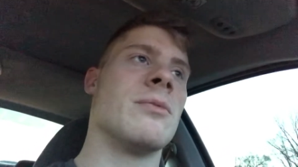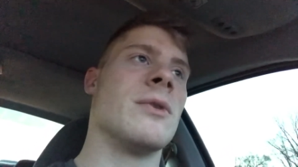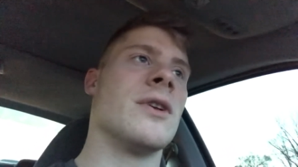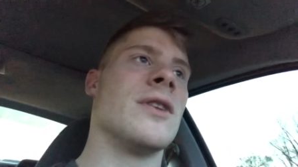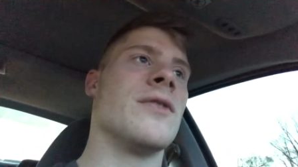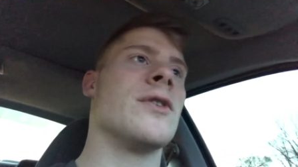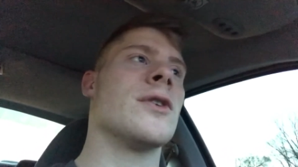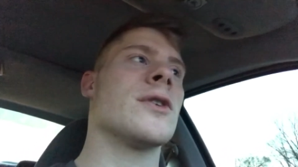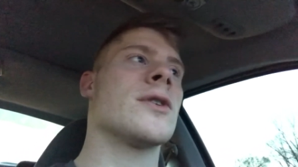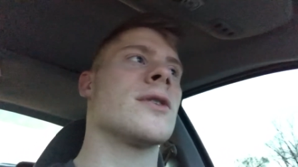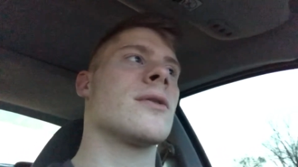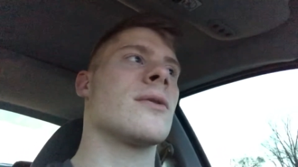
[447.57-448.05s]
But
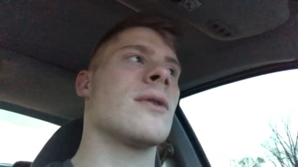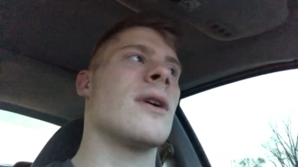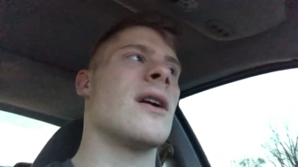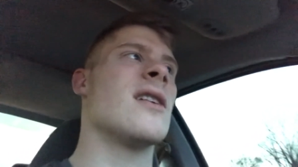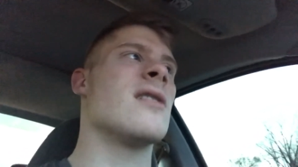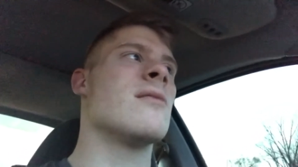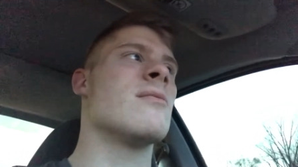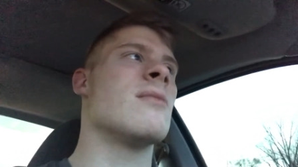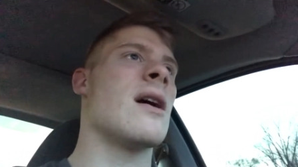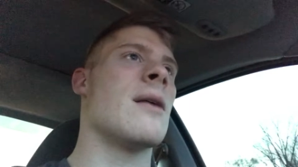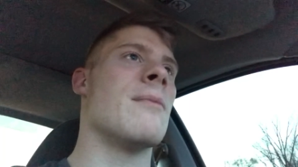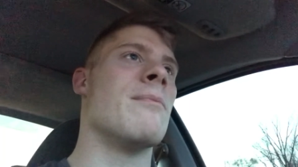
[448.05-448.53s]
if you're
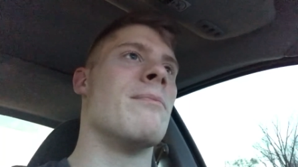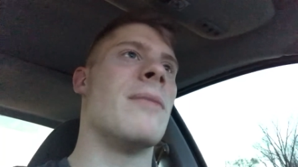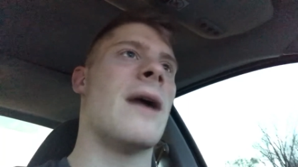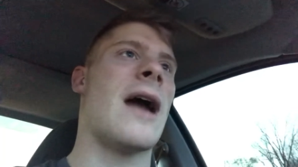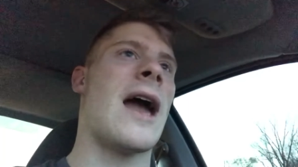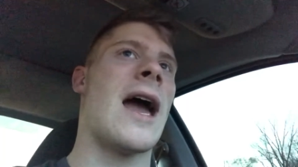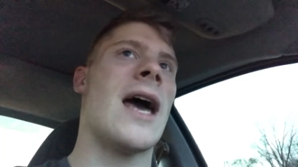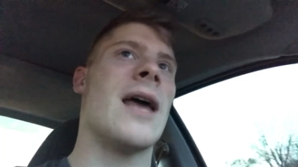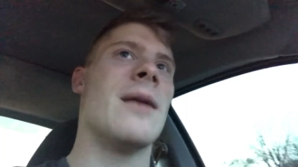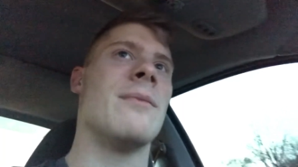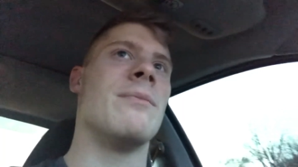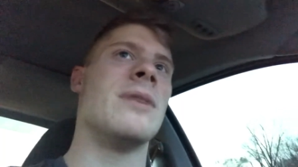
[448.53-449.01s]
surrounded by
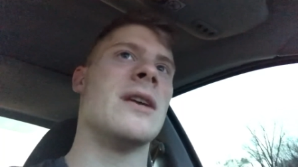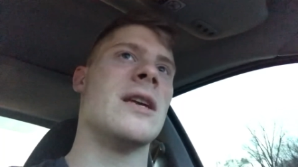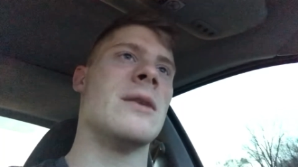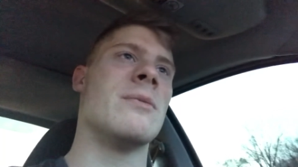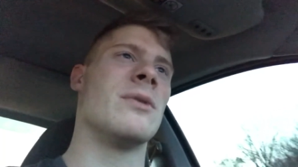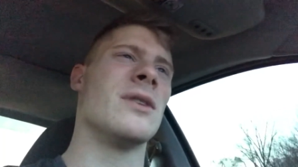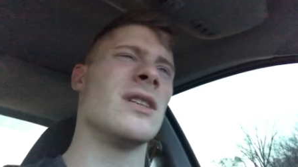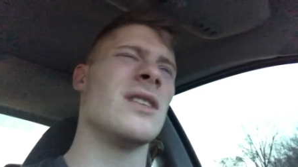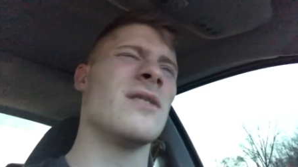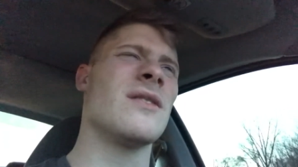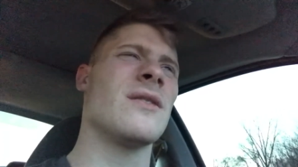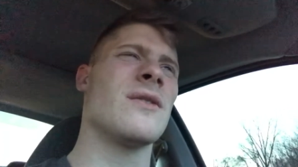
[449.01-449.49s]
bad
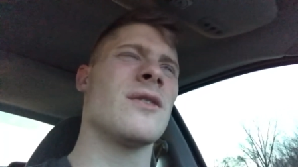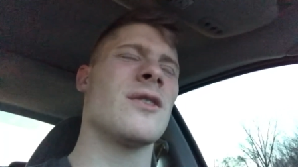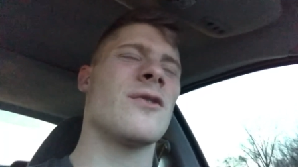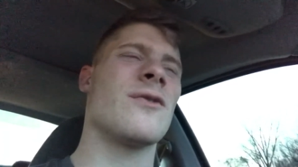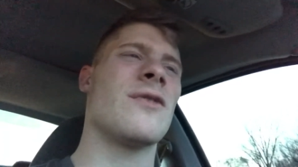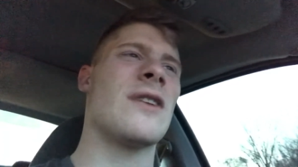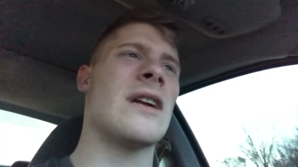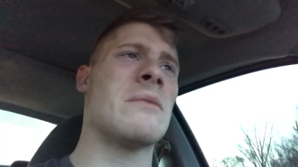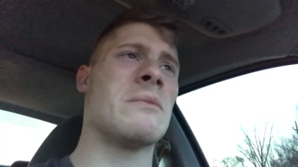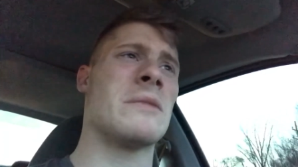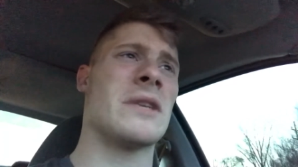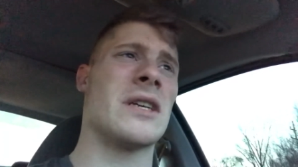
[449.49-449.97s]
people, even if they're
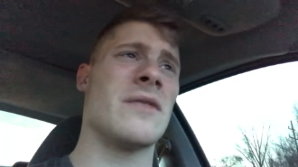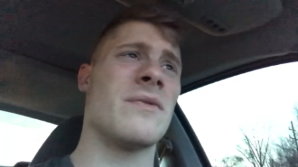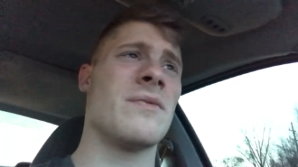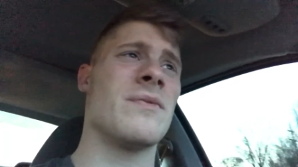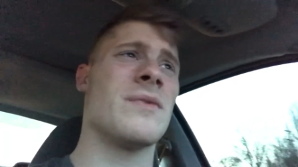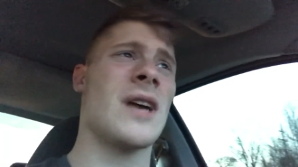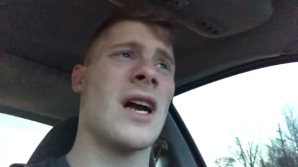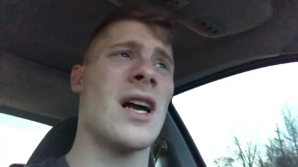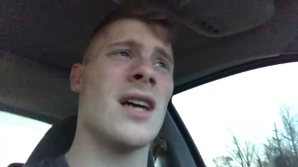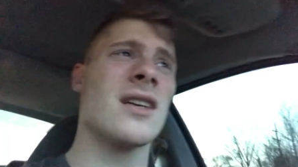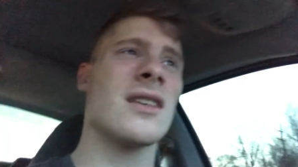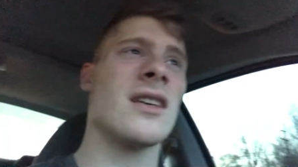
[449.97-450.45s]
family,
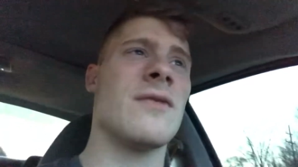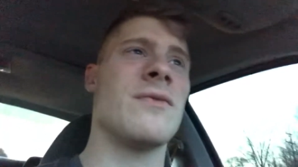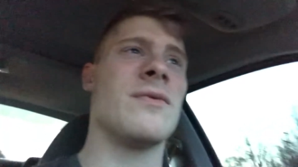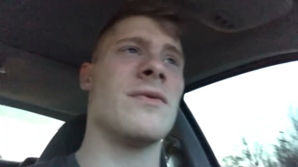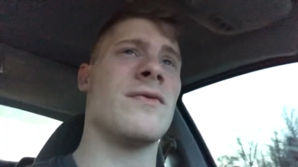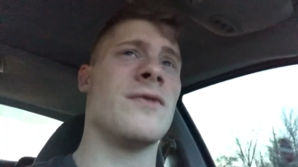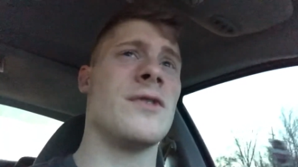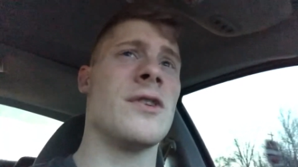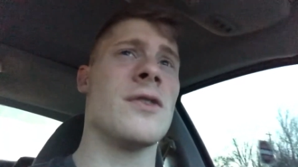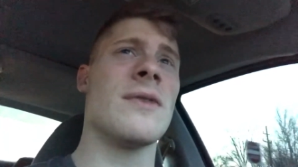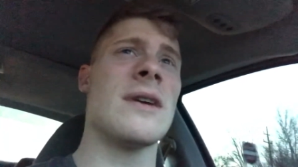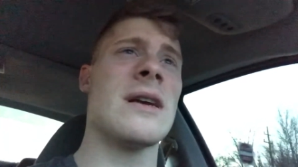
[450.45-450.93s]

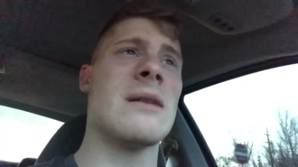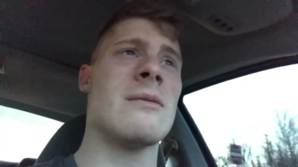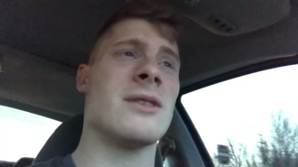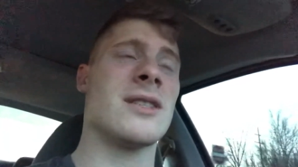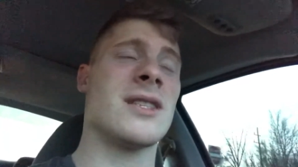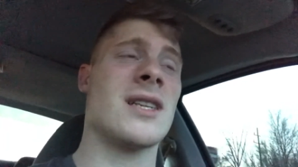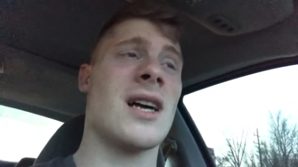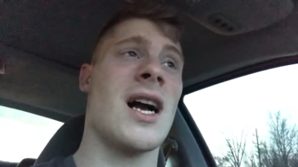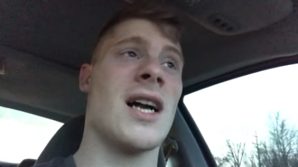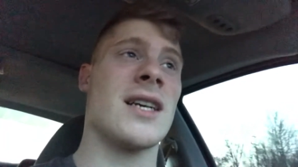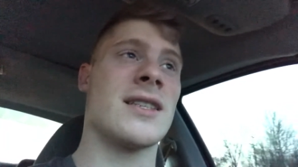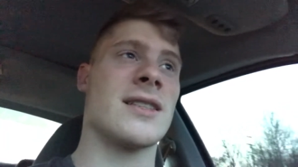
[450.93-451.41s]
if your
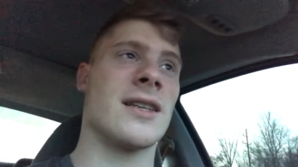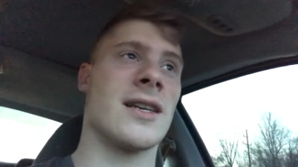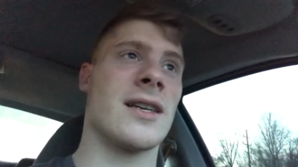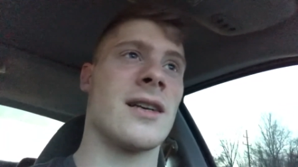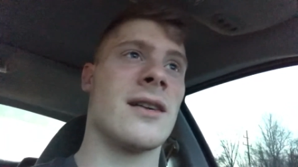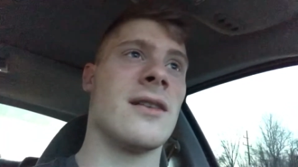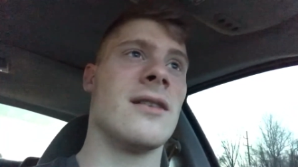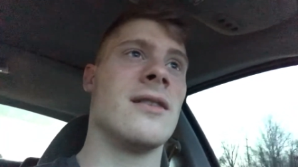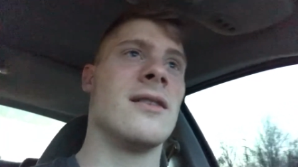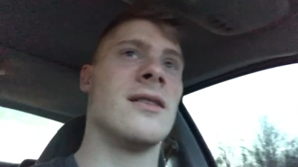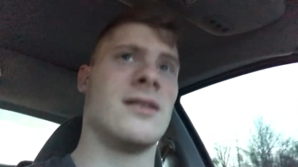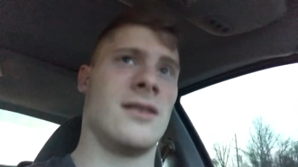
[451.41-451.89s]
family's toxic,
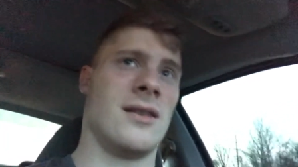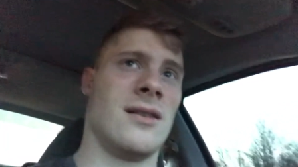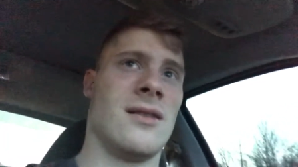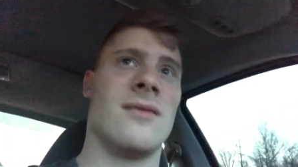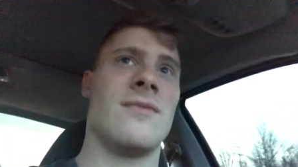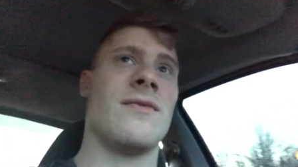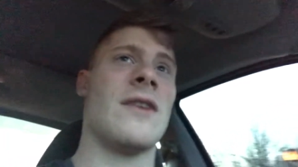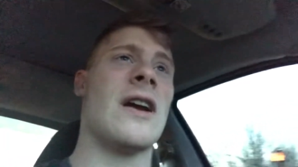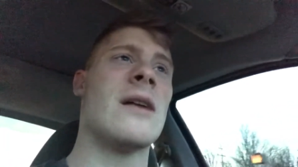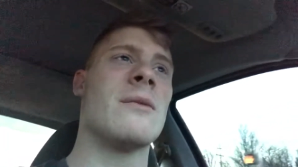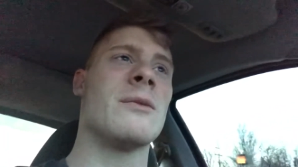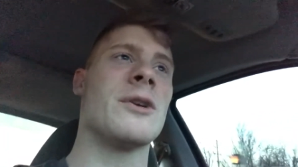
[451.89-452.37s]

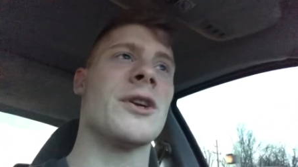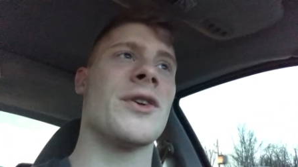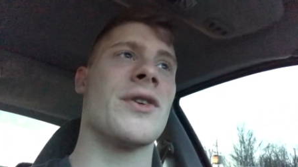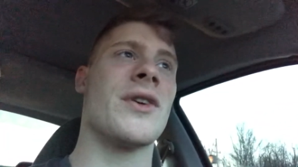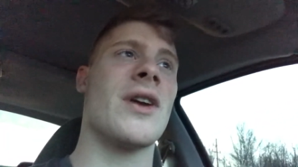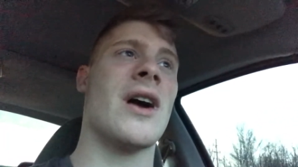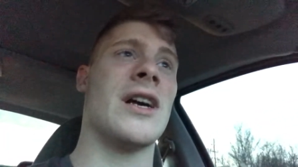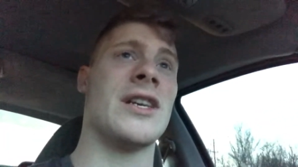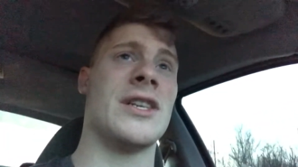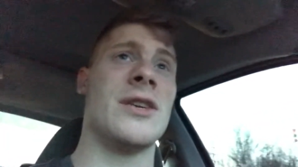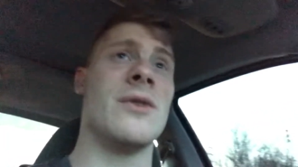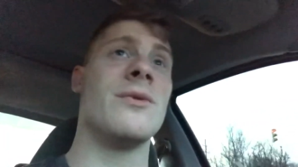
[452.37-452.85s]
family or
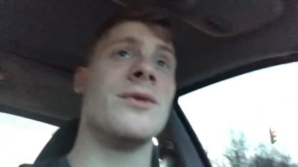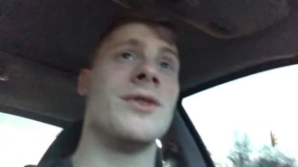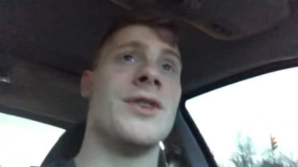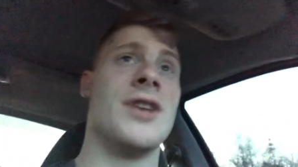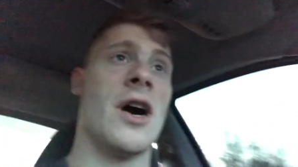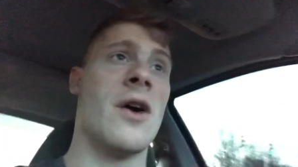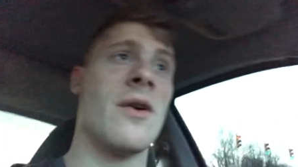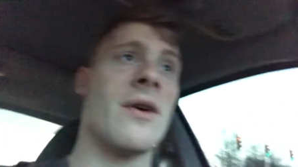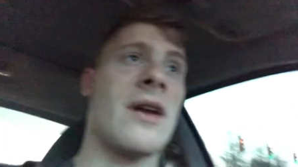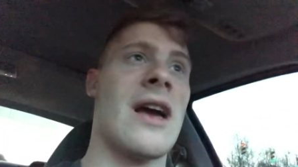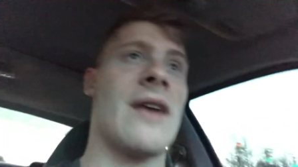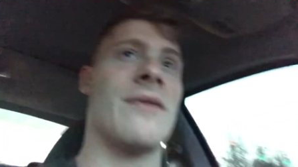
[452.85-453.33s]
not, you
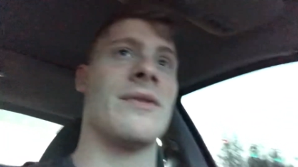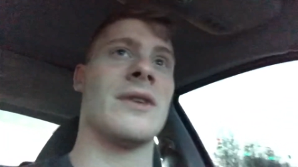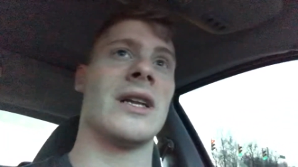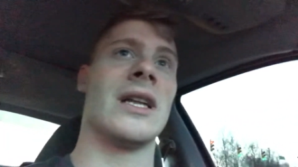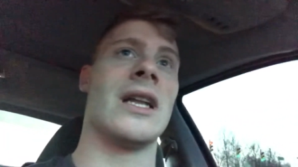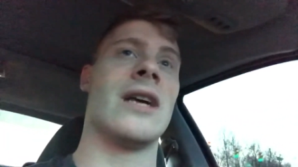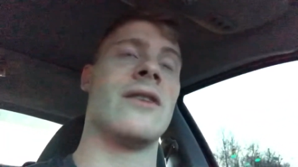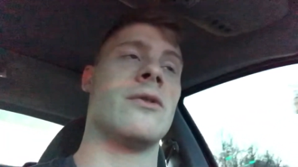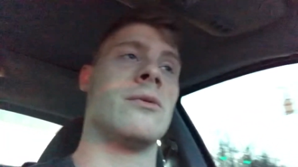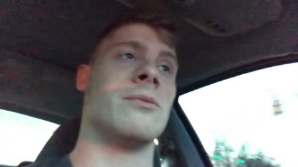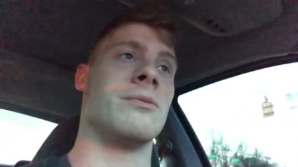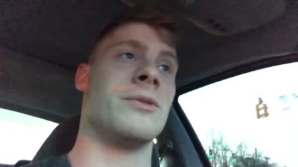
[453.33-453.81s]
don't have to
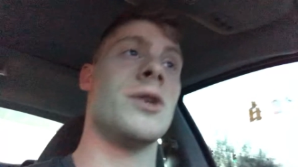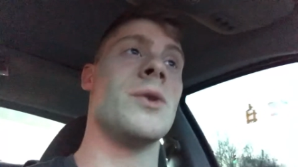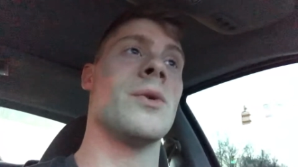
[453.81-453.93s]
love them.